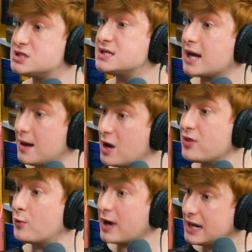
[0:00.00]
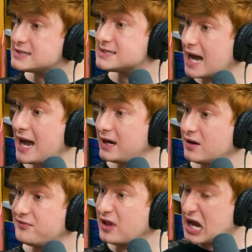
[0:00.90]
to come on the right side
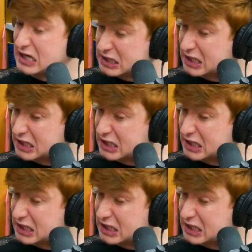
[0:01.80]
of, like,